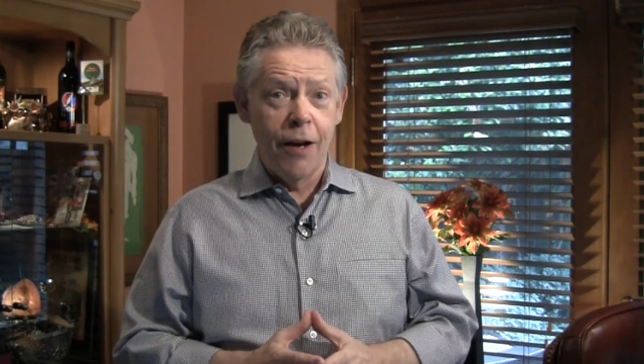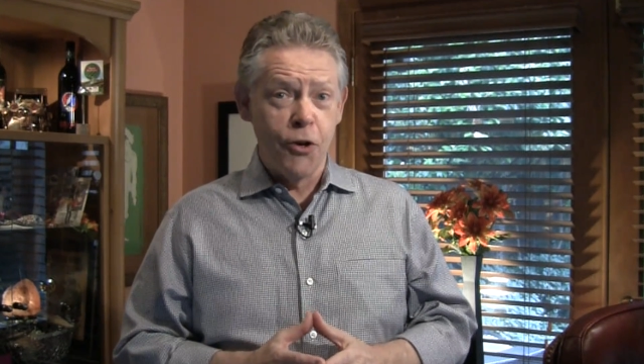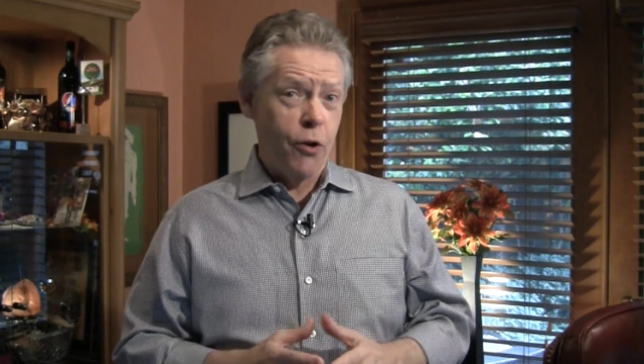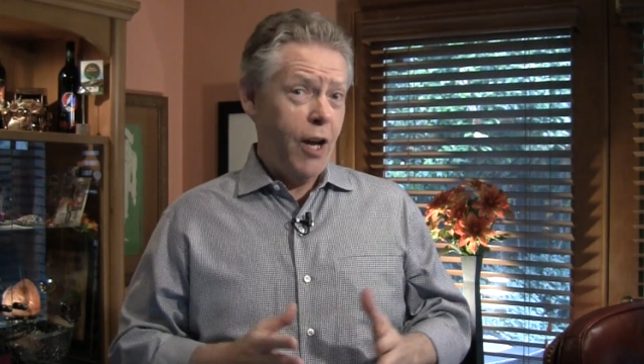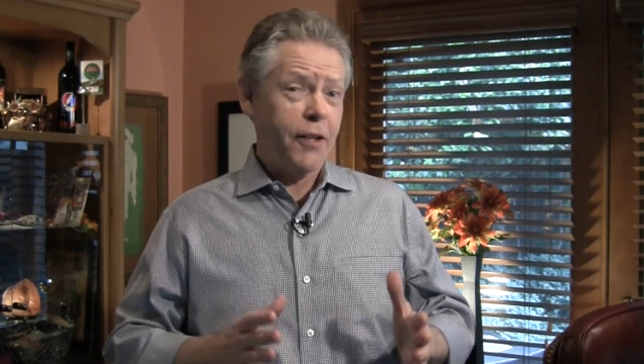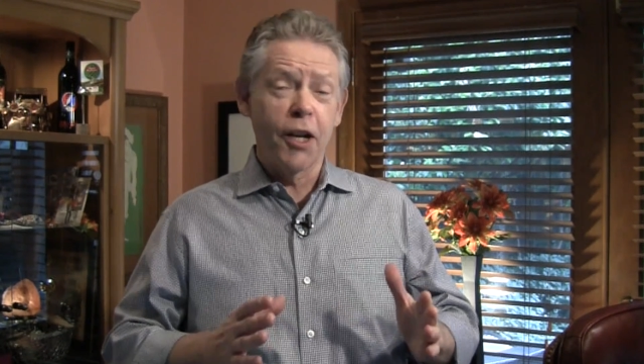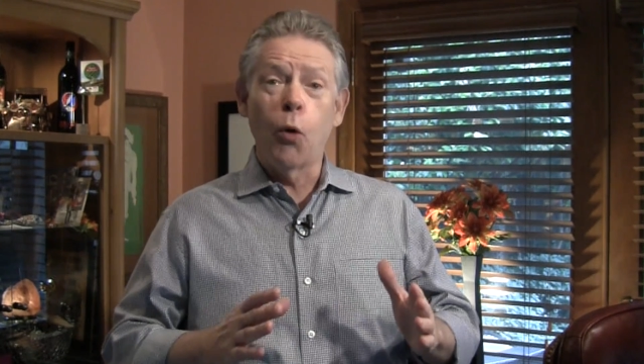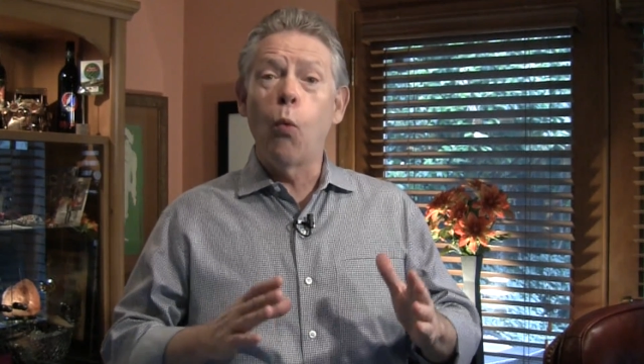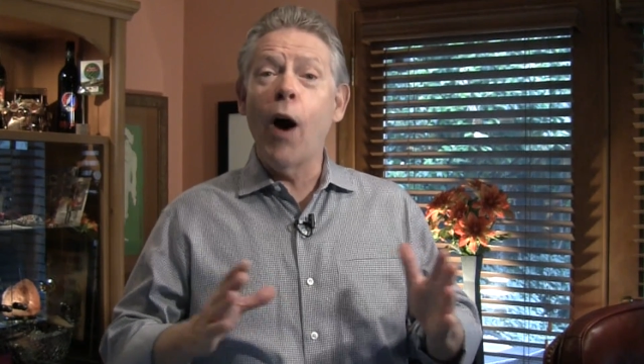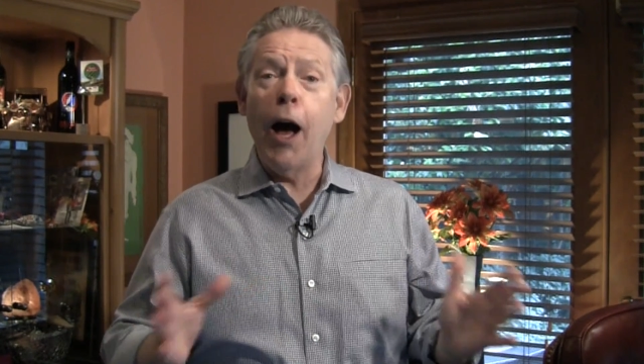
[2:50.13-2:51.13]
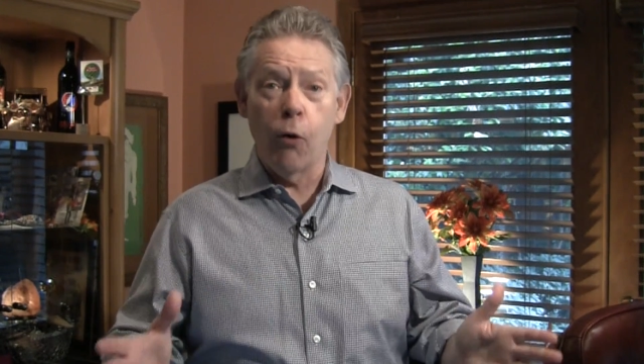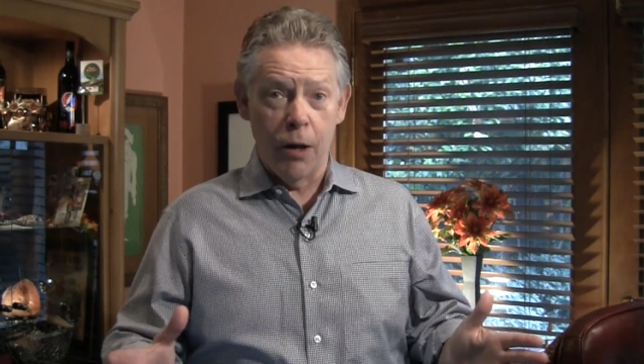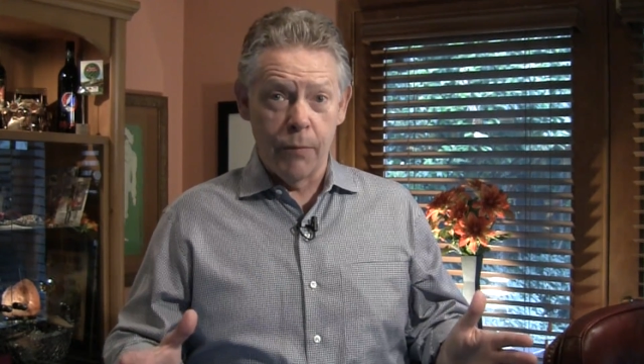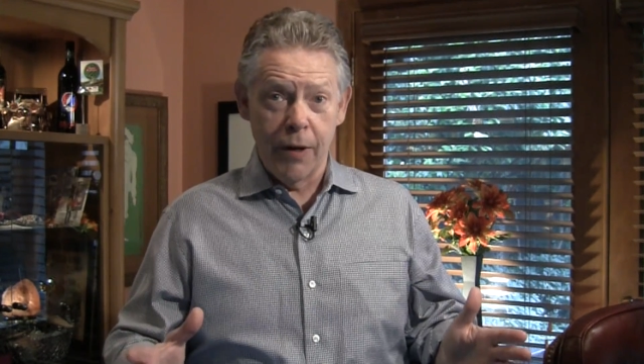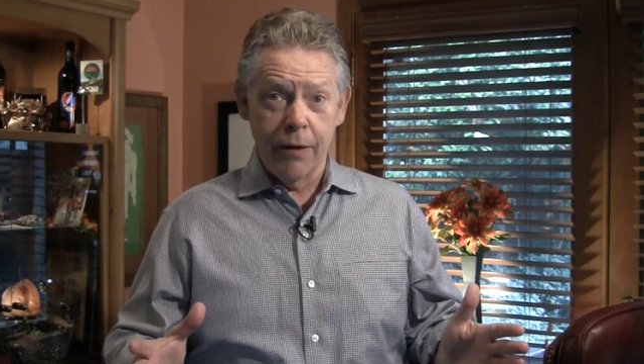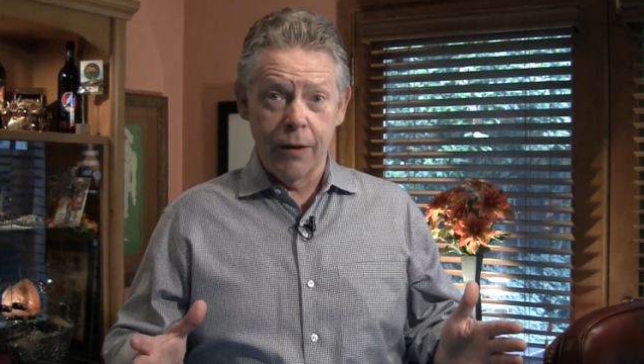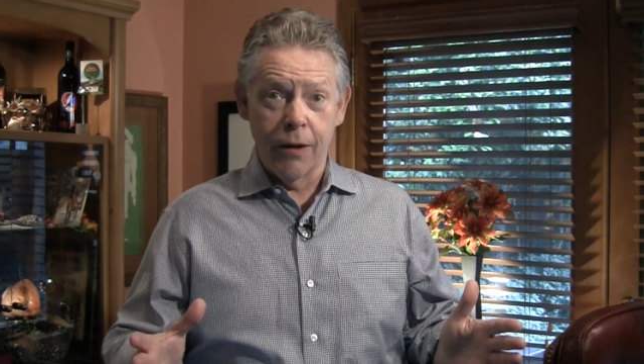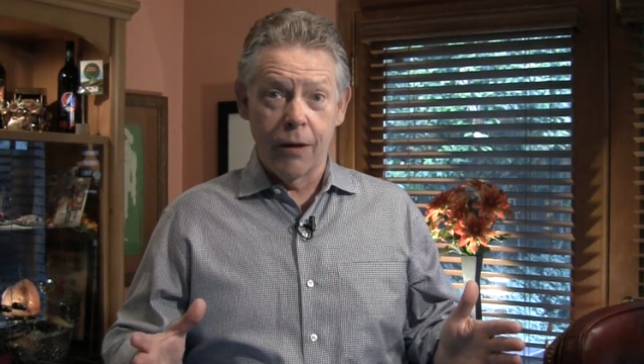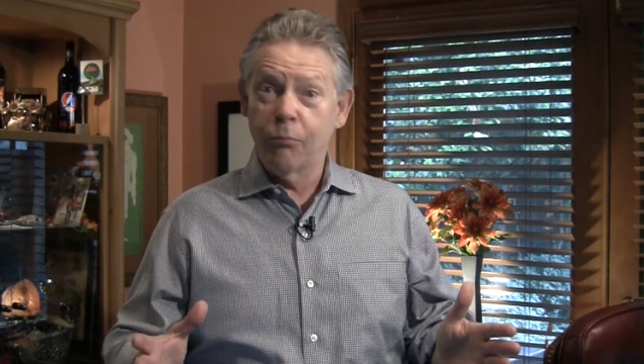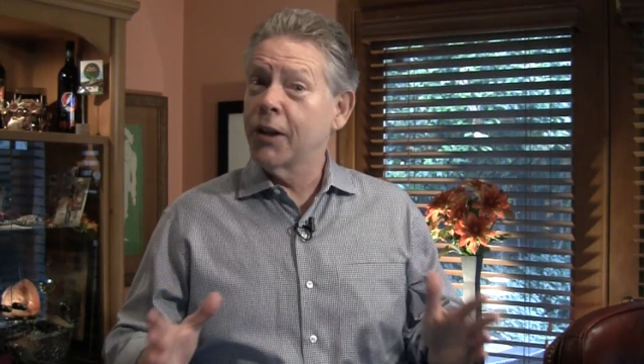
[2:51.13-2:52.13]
you're not going to wow them.